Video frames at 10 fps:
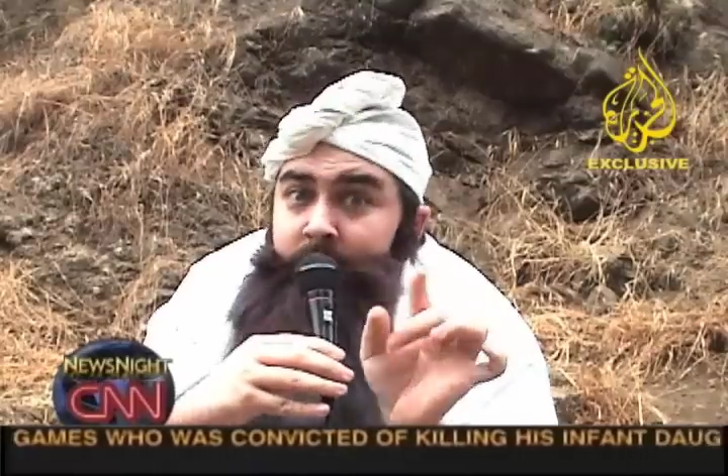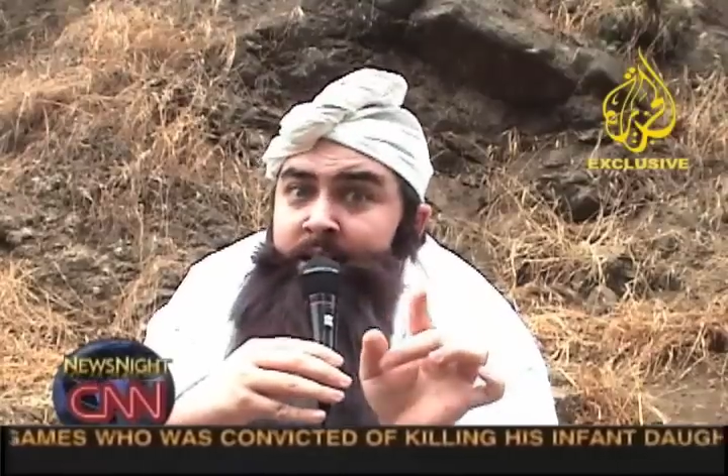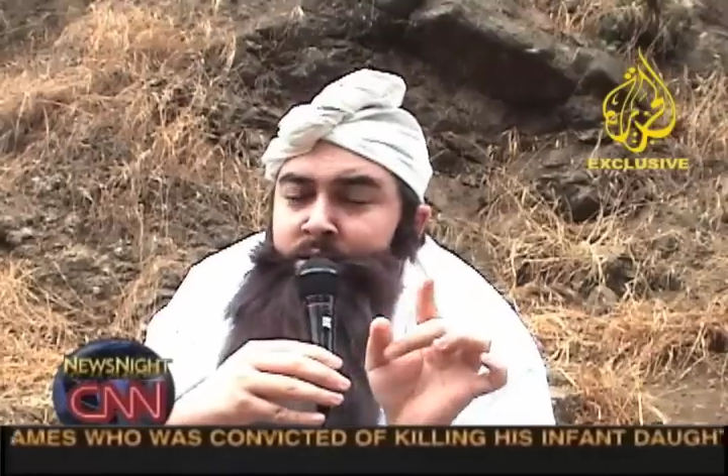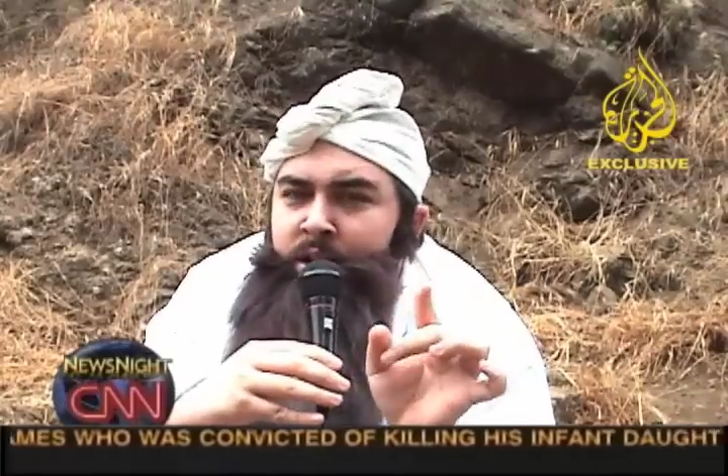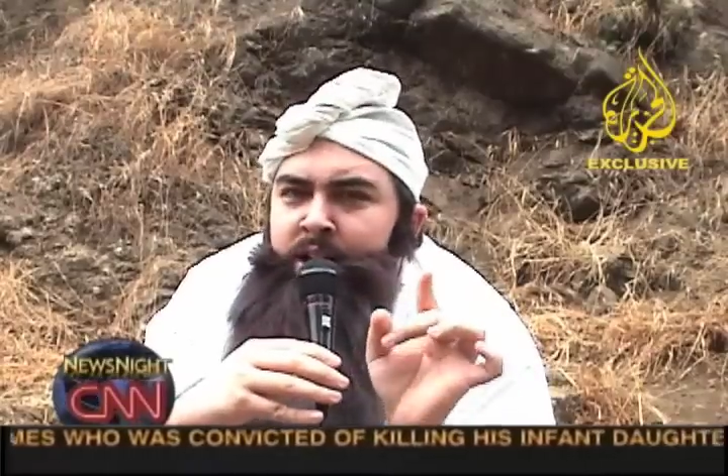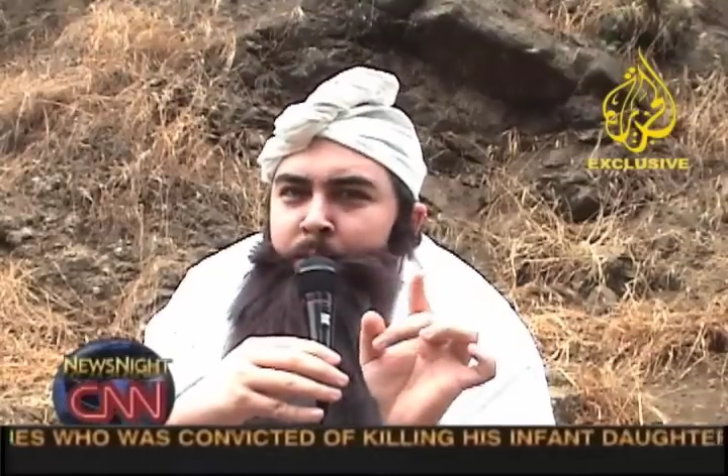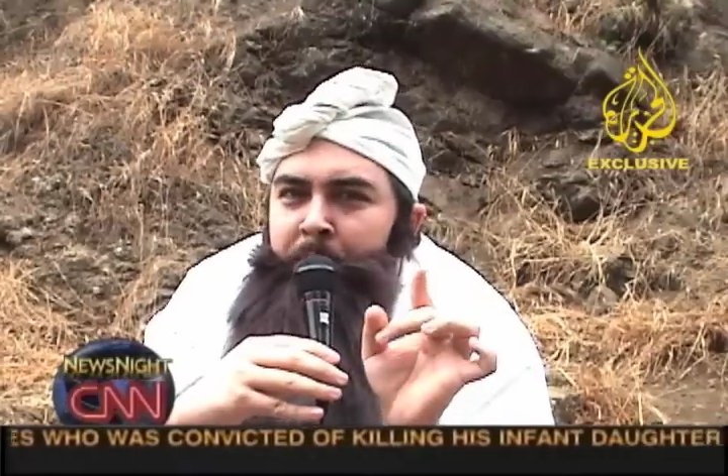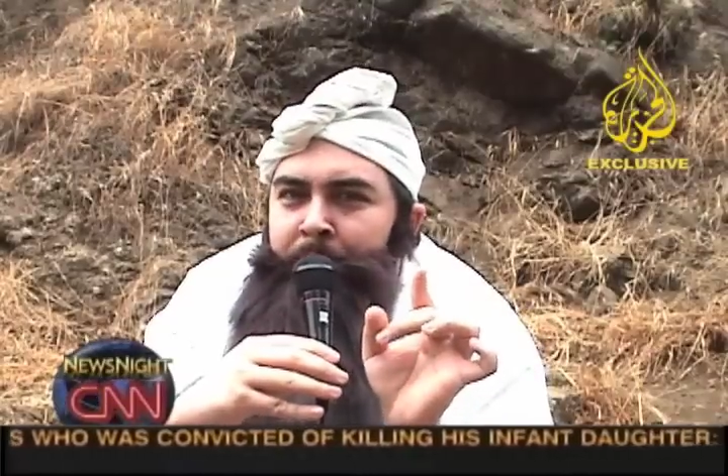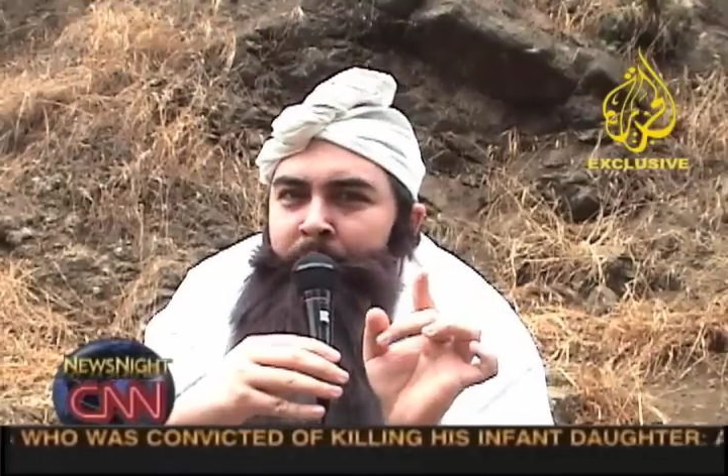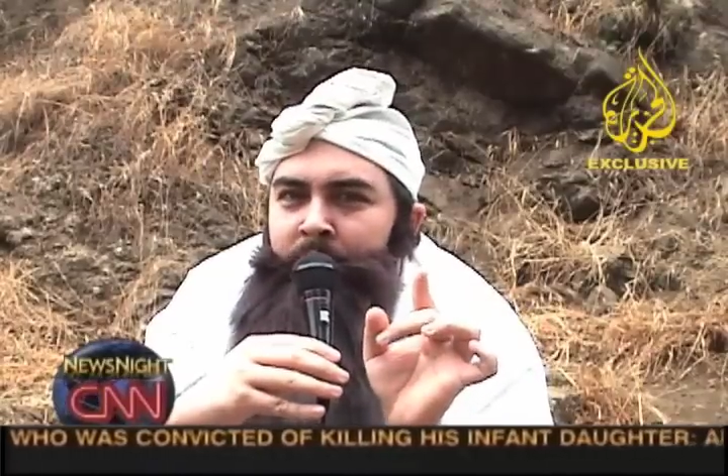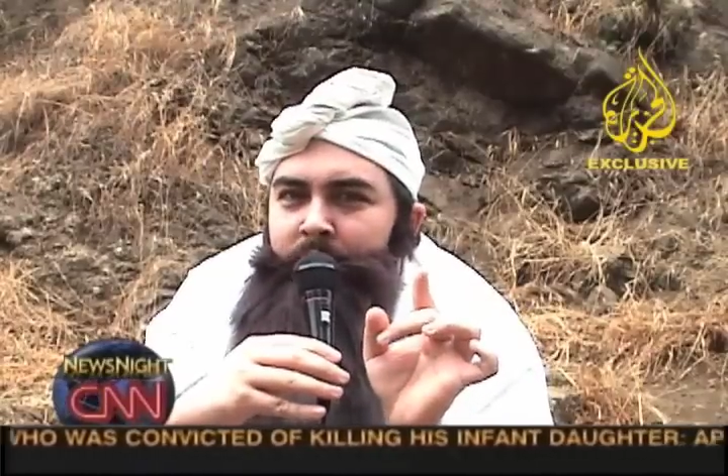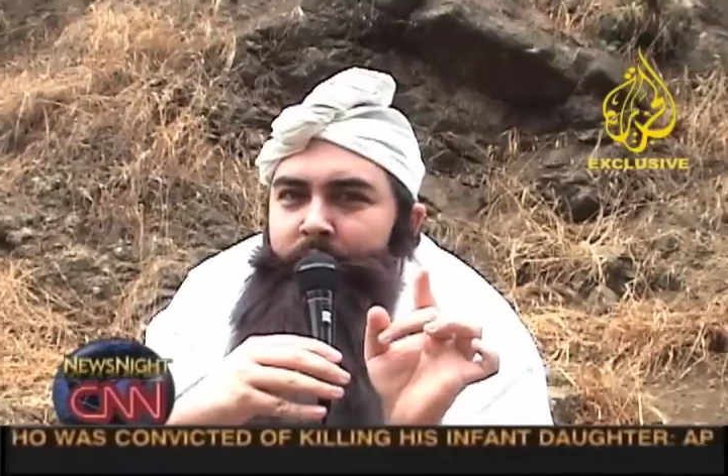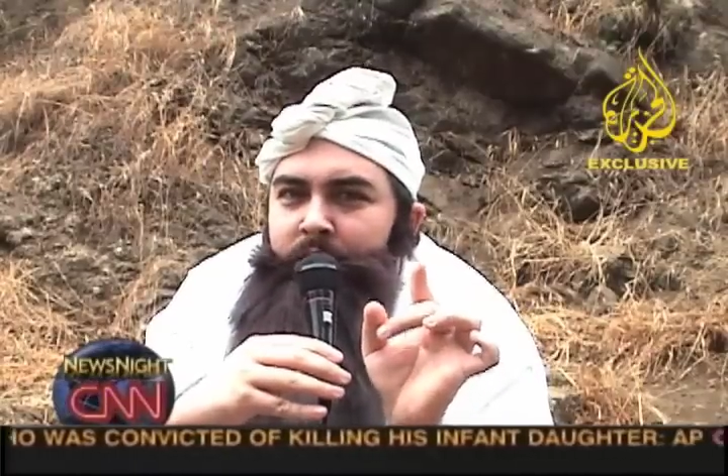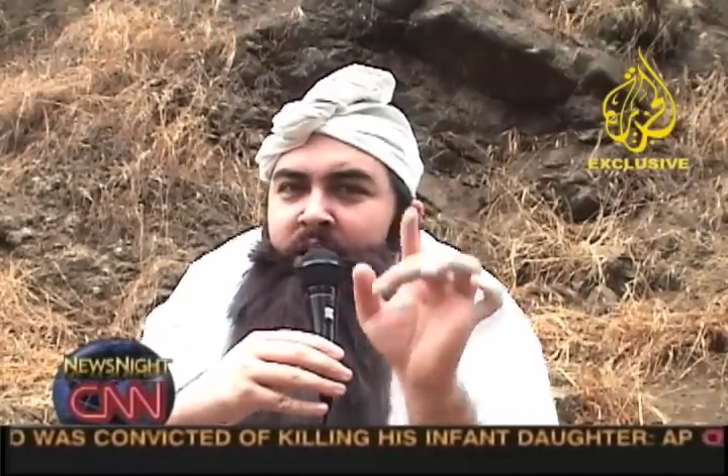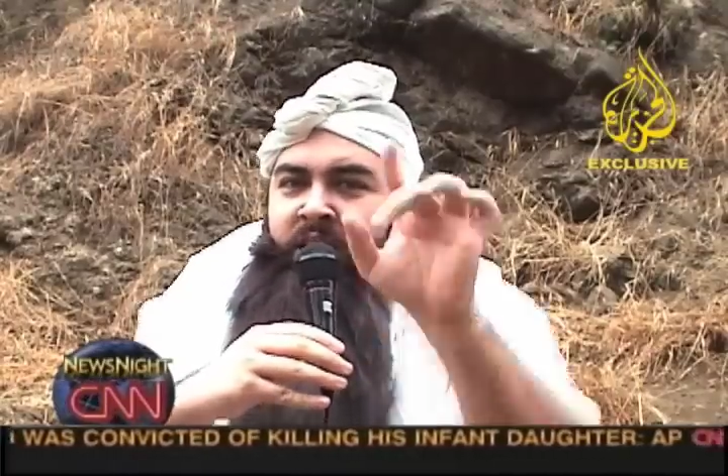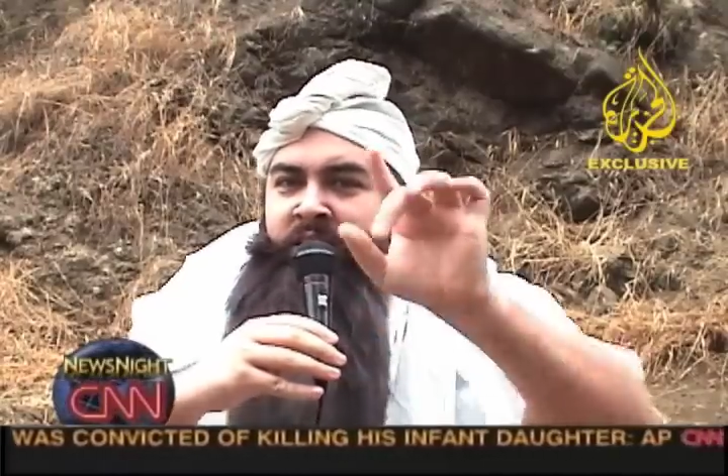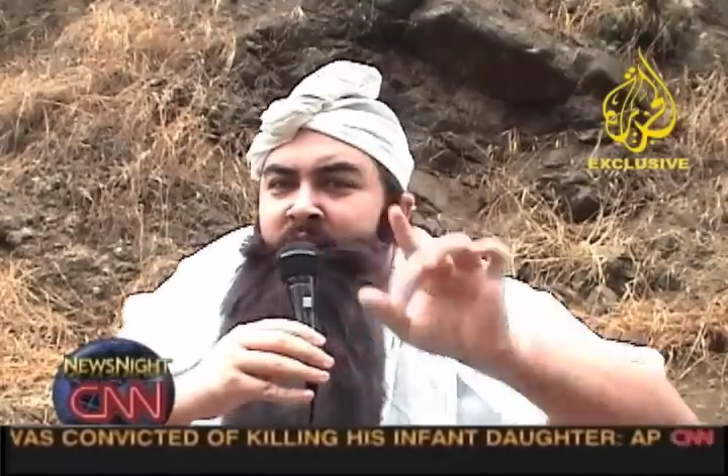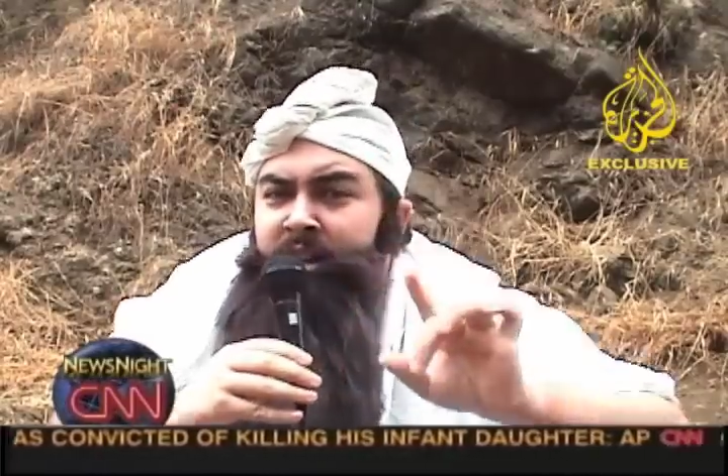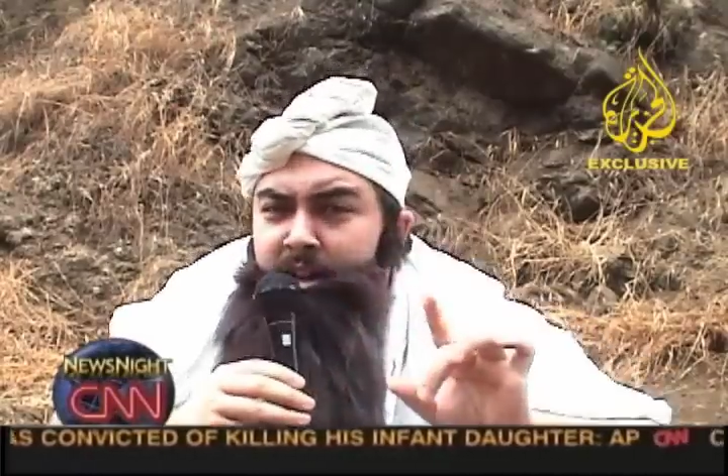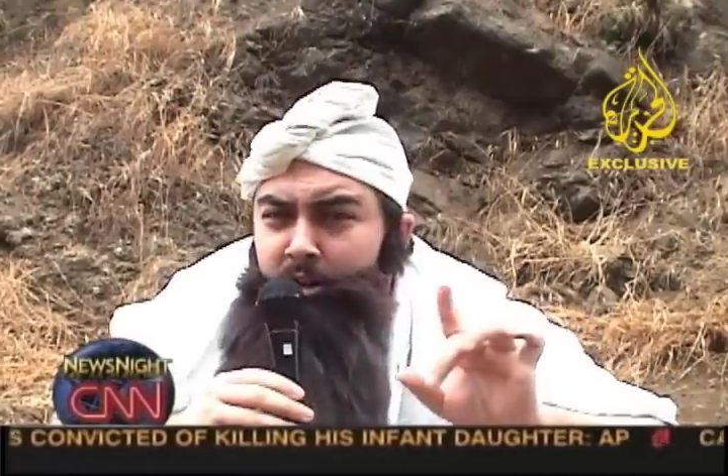That's right, people. The
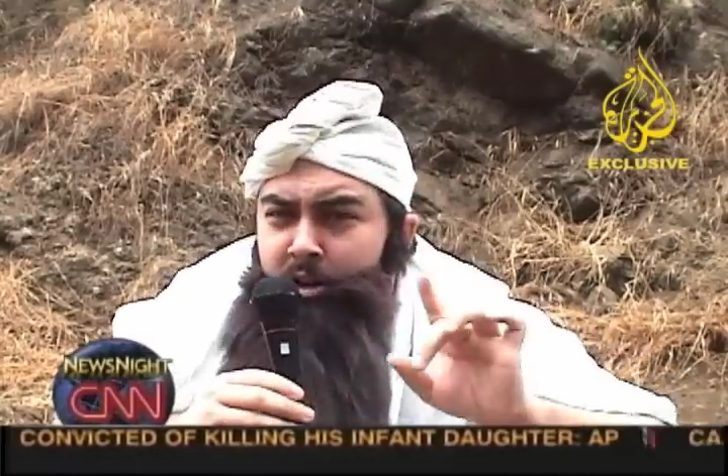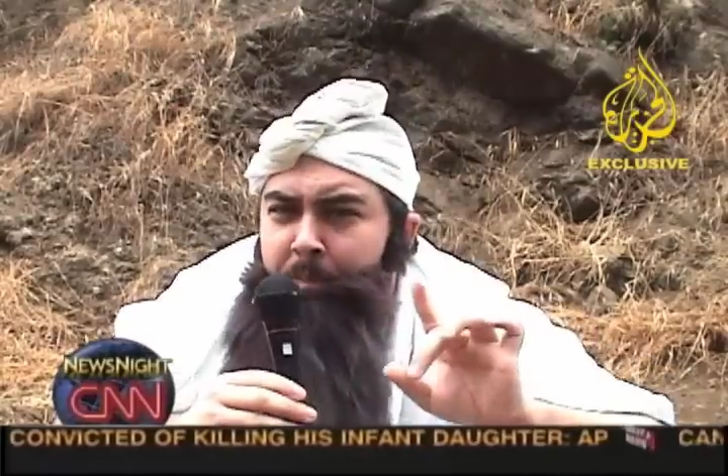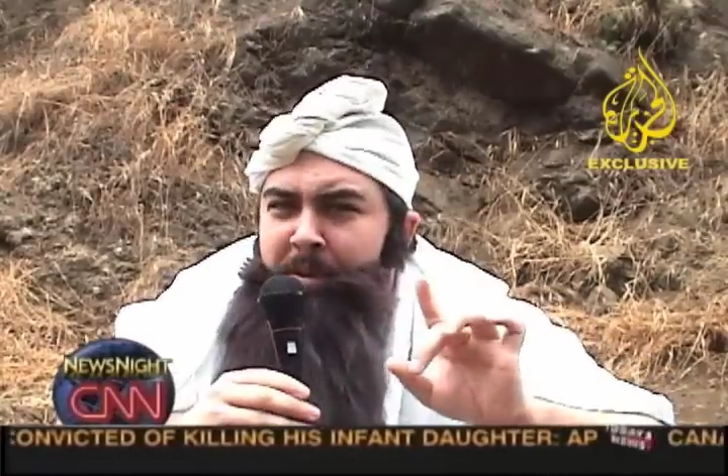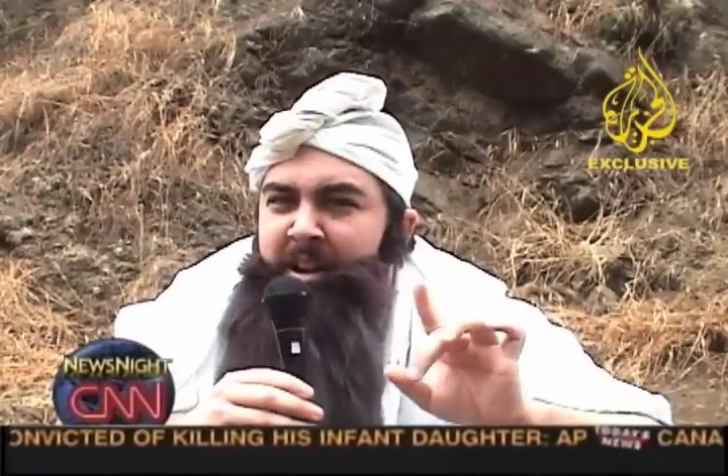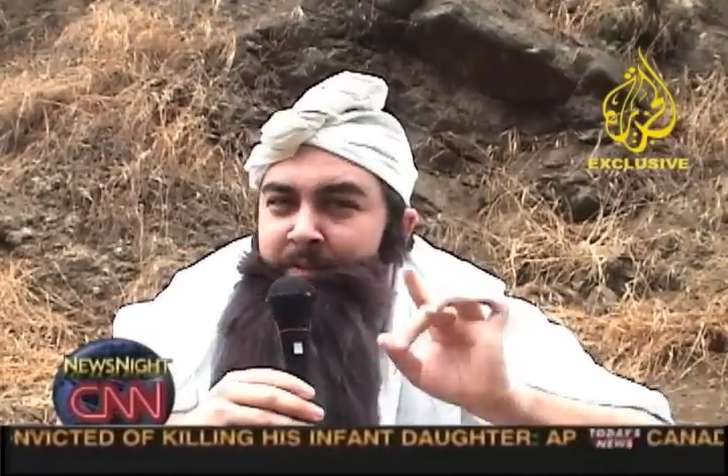illegal copying